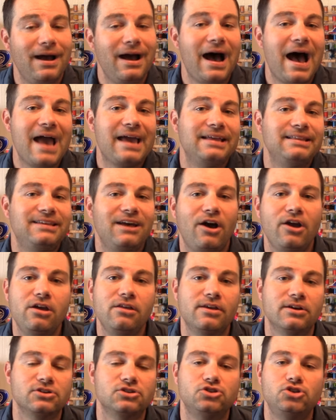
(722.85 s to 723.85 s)
I can tell you
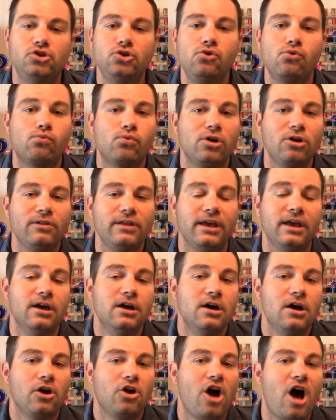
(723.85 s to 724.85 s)
there's two really
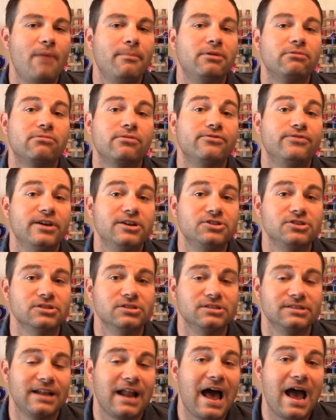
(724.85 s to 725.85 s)
common
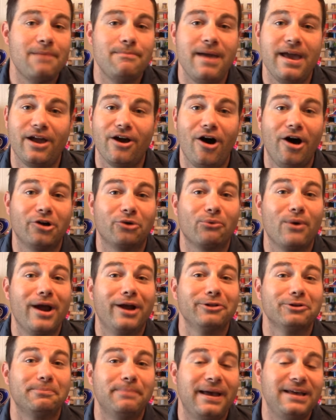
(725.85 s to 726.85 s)
revisions that I make on a
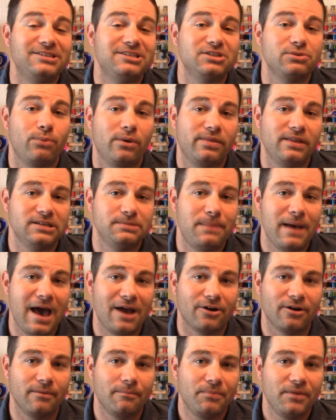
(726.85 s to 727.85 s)
regular basis with this
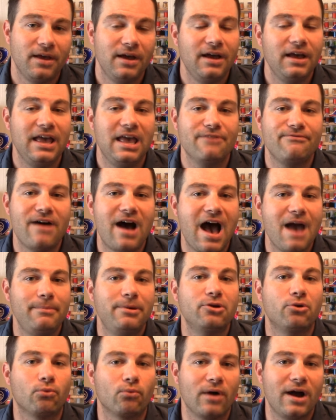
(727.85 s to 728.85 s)
pattern. If I'm
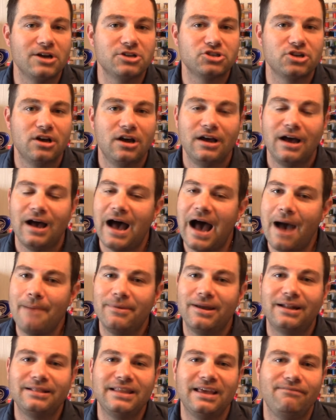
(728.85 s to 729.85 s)
in a rush, I'm
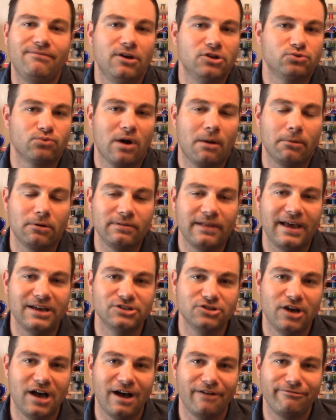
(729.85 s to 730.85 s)
going to leave those rubber legs
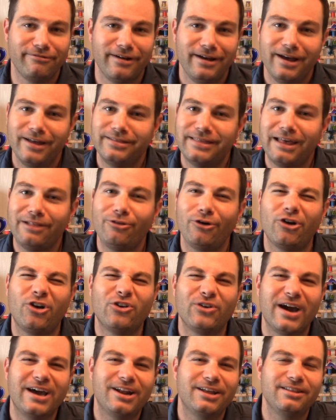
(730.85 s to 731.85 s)
off. They look
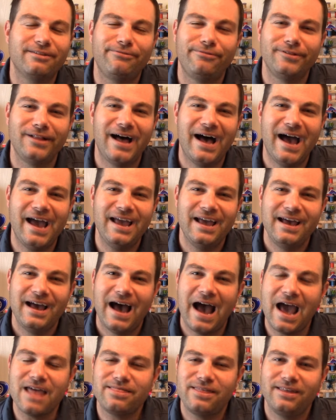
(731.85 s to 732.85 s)
great on the fly.
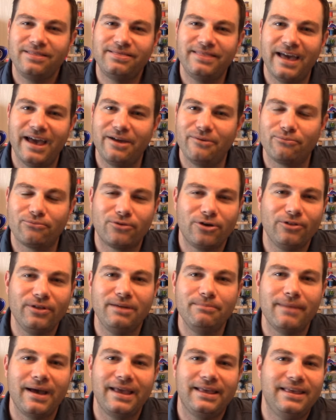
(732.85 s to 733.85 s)
I think they really
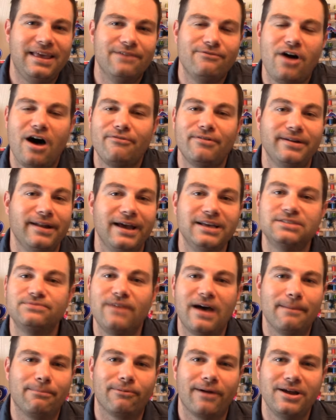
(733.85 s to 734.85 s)
might give off a nice
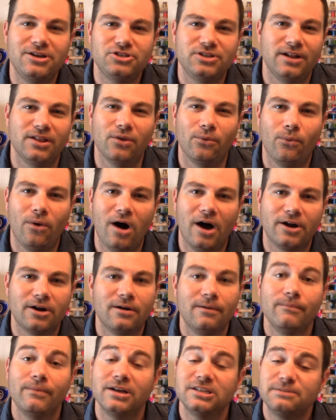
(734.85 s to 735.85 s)
vibration in the water,
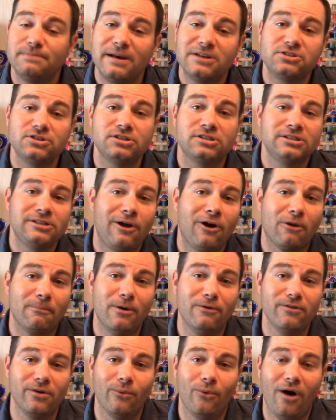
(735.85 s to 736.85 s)
especially slower
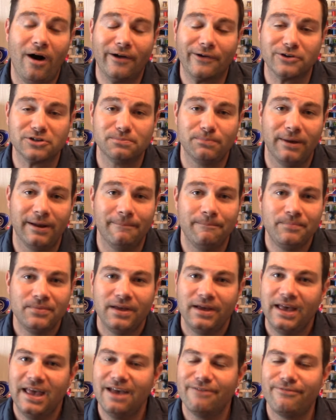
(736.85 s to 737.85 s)
moving waters. But
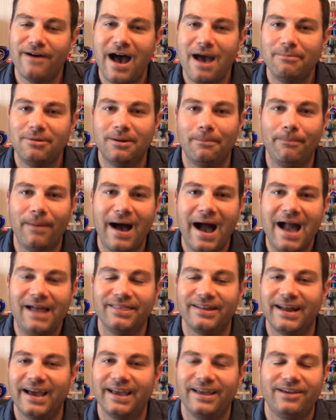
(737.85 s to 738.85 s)
if I'm in a bind
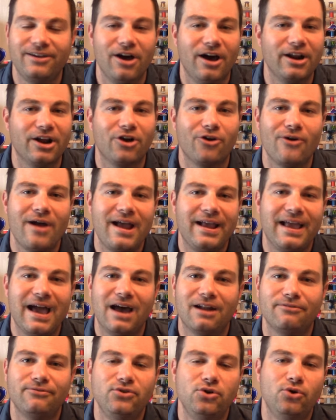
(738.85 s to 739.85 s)
and I got to crank out
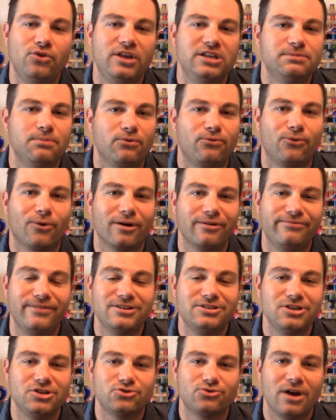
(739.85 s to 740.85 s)
a few of these before a
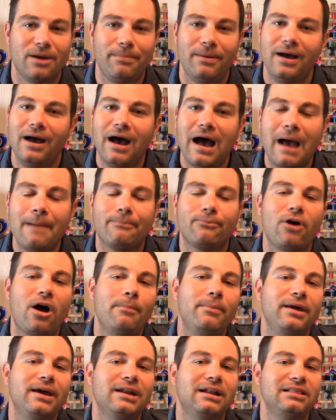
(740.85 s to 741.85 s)
fishing trip, I'm
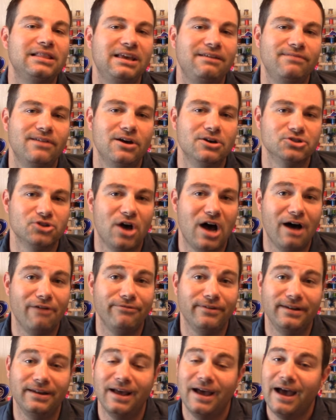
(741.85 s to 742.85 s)
probably going to leave those off.
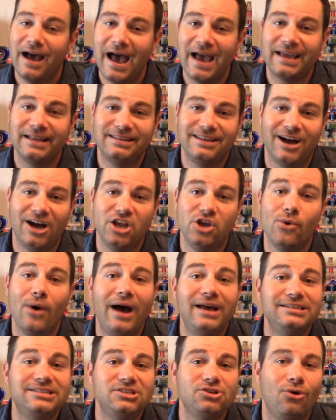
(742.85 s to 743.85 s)
And I can tell you
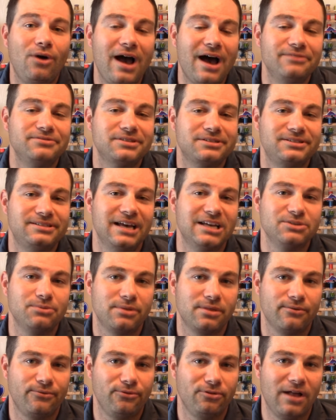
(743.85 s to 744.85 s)
I still have success with
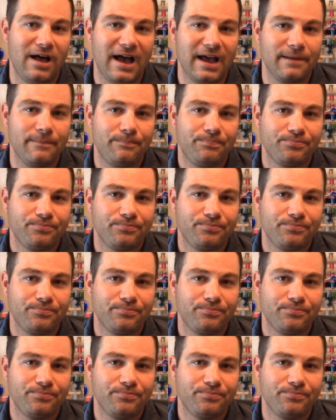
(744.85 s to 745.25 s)
the fly.